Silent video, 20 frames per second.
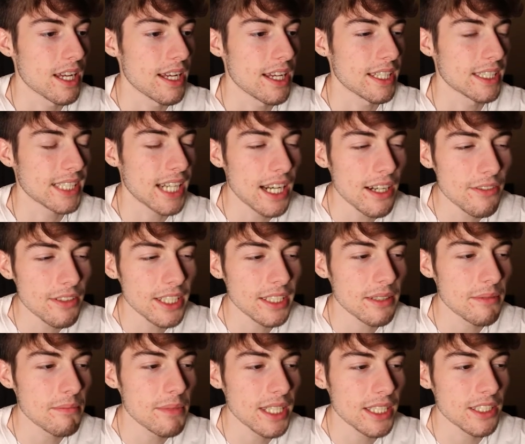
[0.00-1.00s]
is kind of like
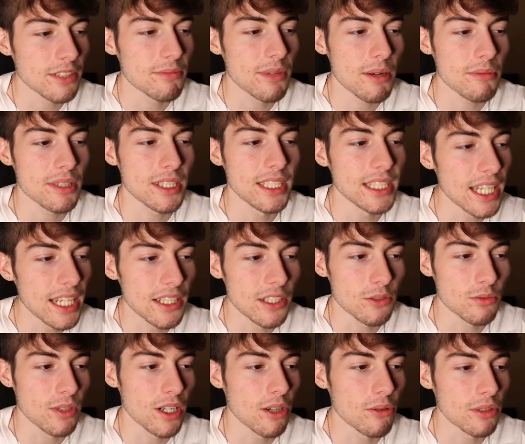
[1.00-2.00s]
a mix of Mob of the Dead
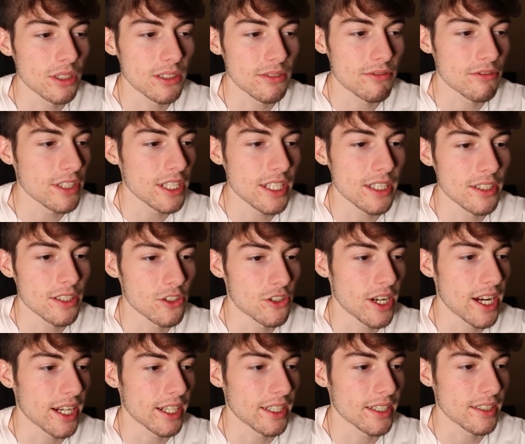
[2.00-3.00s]
as well, with feeding the
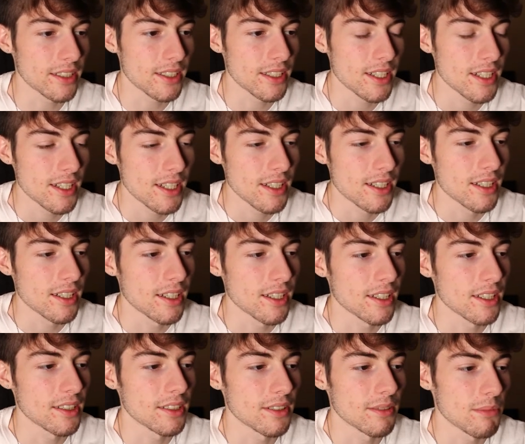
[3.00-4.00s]
dragons.
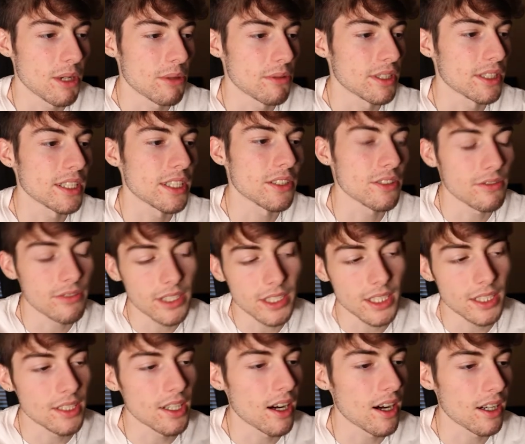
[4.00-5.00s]
In Mob of the Dead you feed
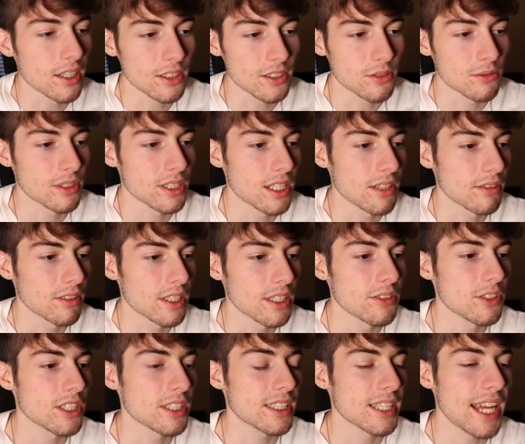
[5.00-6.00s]
the dogs or whatever.
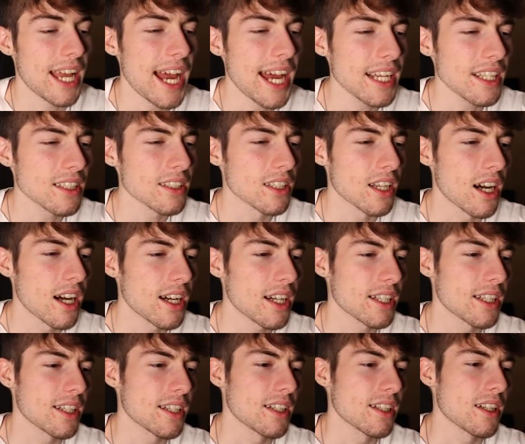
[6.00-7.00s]
It had a
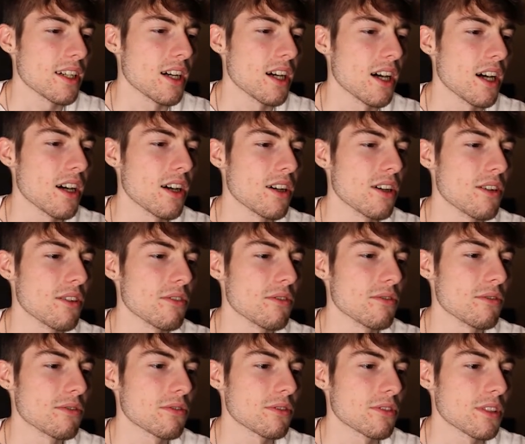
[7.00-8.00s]
lot
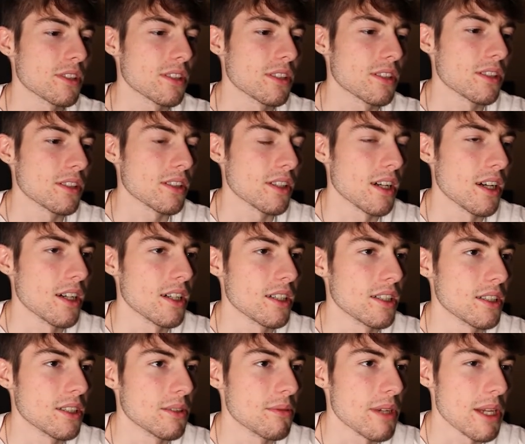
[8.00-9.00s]
of
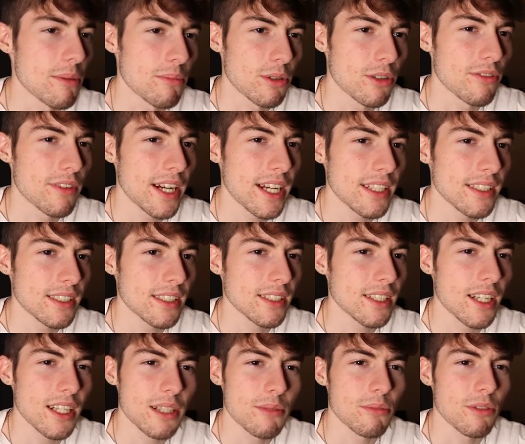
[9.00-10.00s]
not improvising,
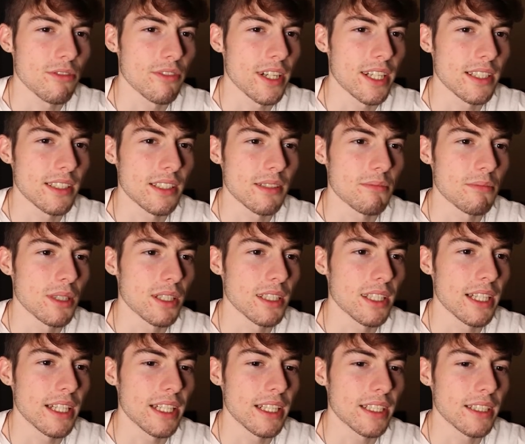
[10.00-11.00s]
but
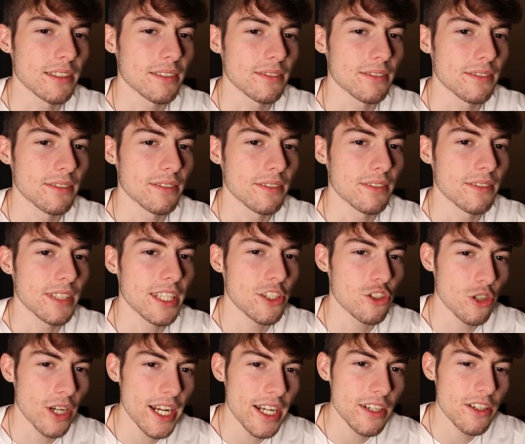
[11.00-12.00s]
like they
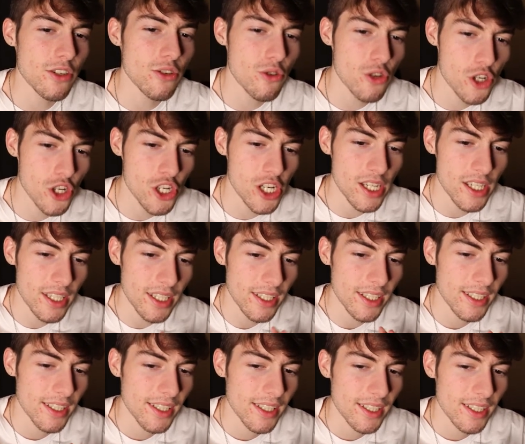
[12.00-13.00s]
tried new shit
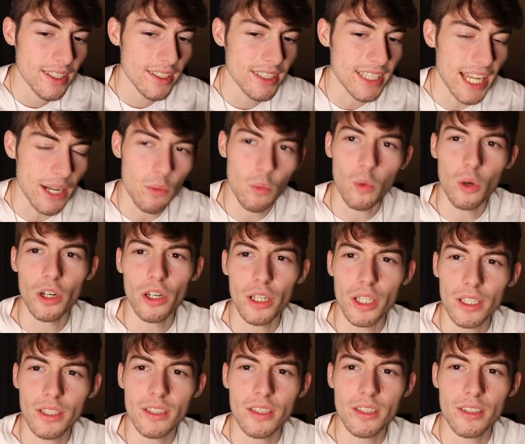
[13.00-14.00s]
that
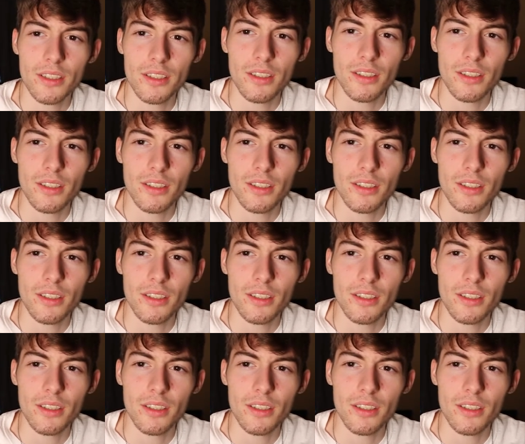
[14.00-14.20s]
worked,